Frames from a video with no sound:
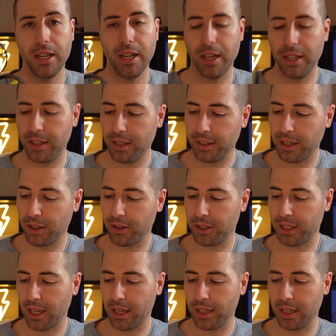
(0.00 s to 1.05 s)
And then the other
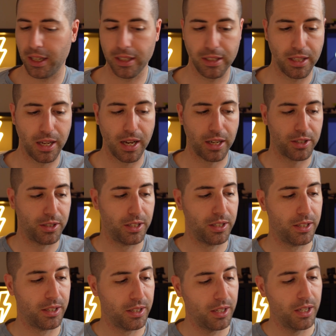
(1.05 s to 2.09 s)
side is
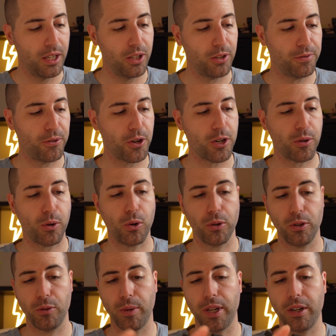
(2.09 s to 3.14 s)
actually the footage
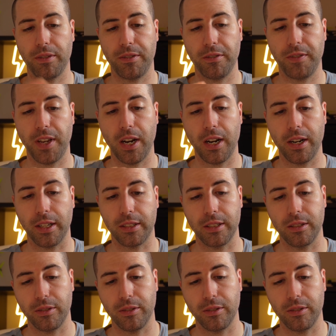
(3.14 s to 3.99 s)
recorded right off the VRX.